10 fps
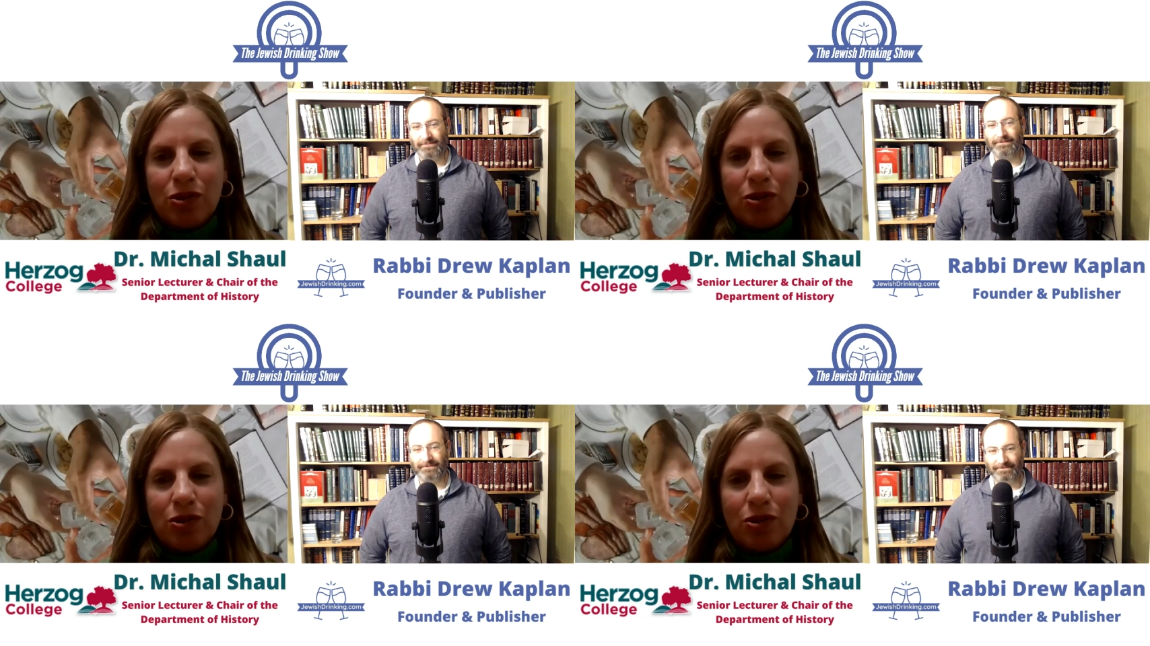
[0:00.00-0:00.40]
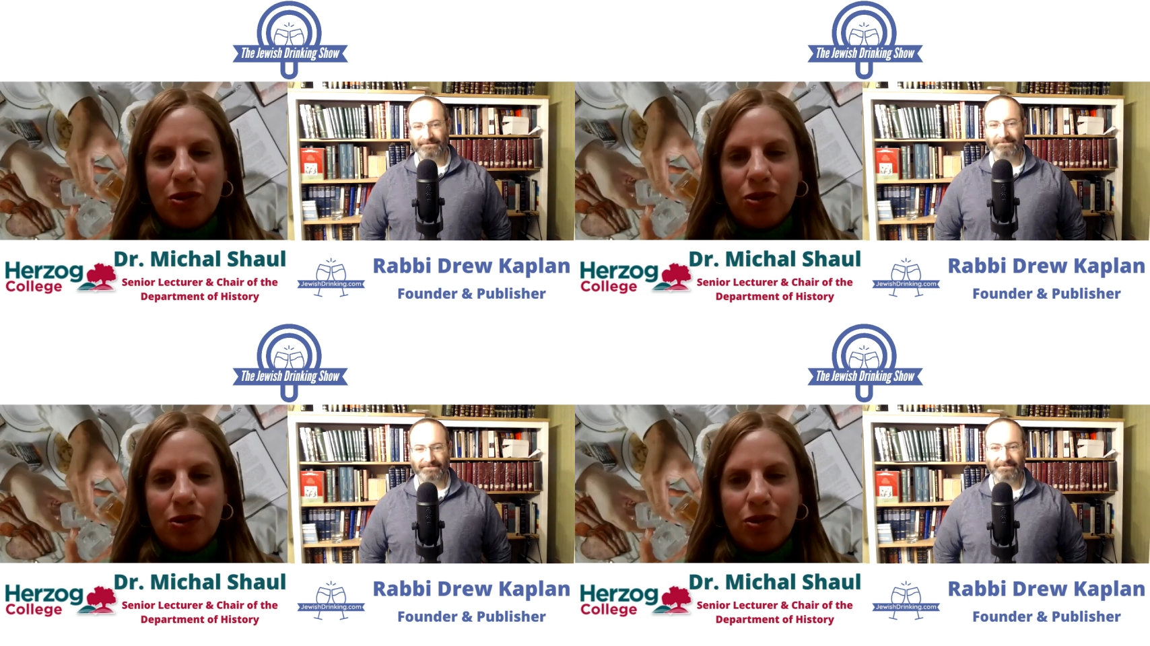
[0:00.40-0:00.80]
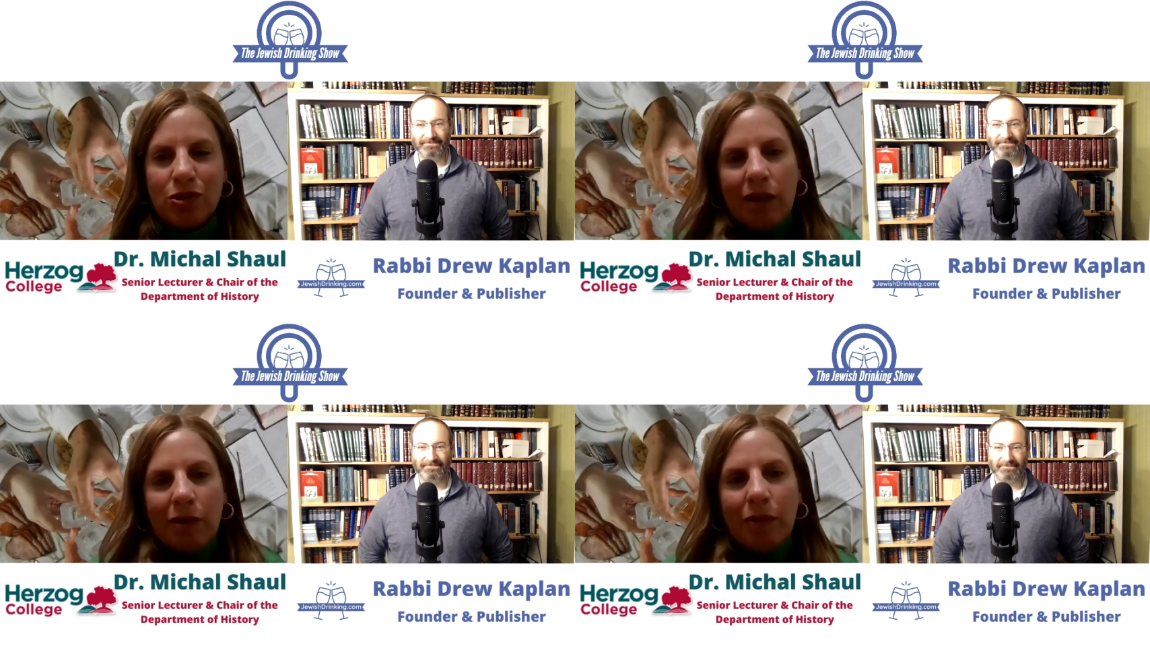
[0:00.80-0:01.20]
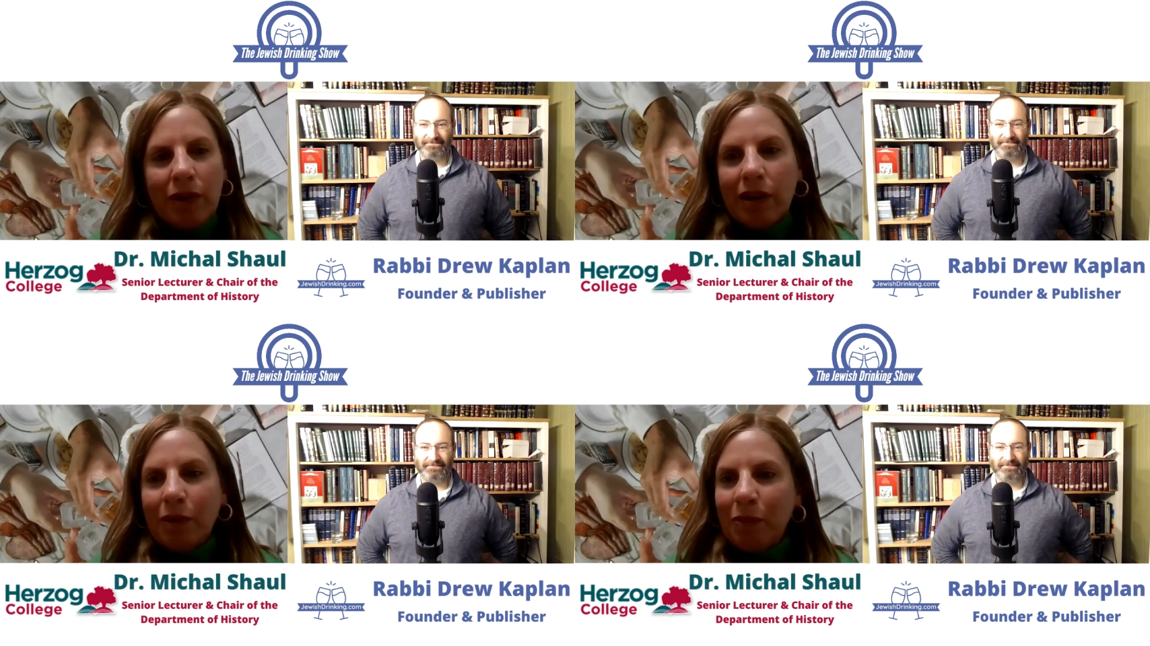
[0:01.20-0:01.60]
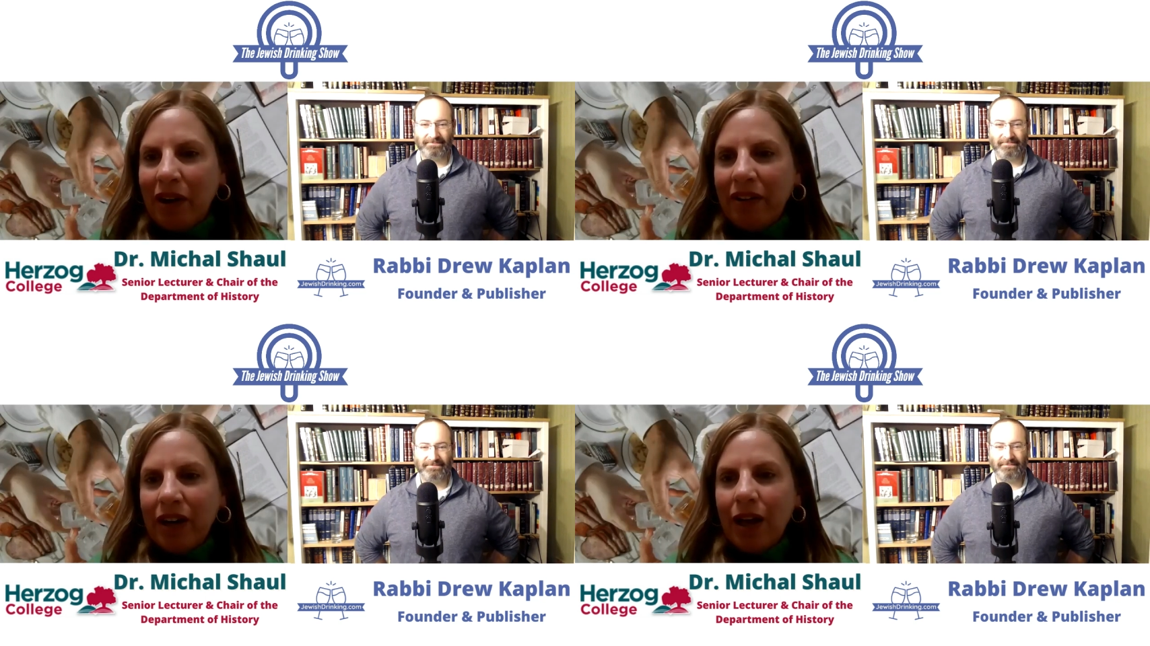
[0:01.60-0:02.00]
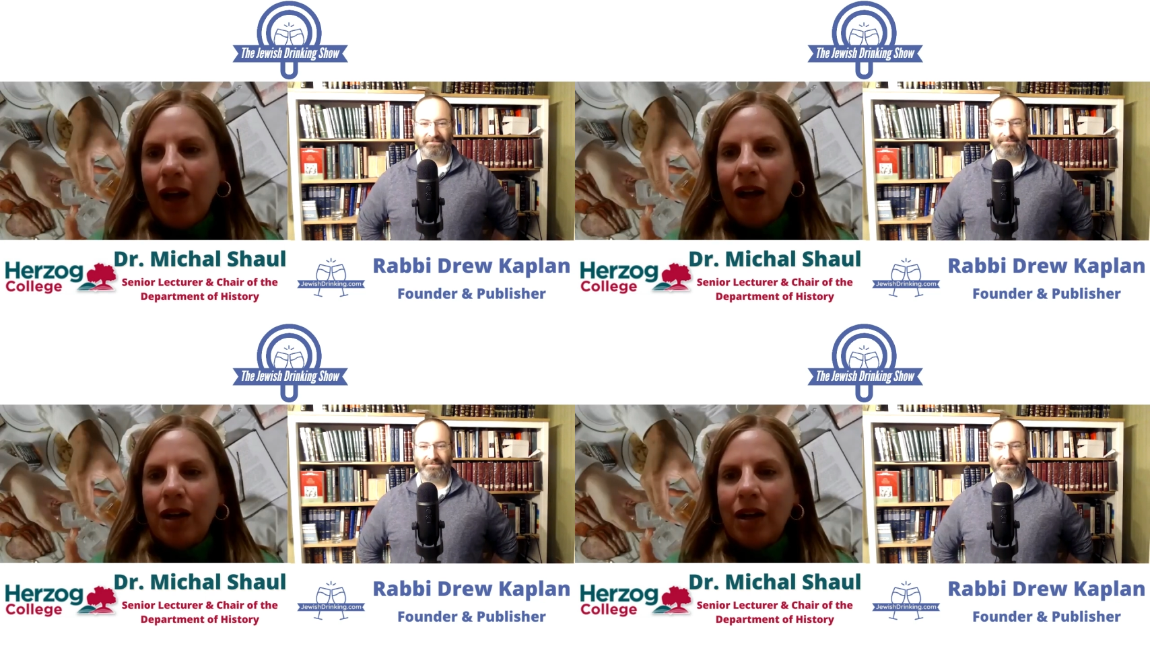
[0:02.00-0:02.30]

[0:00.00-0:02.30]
Speaker 1: Mm-hmm. But you know, in America,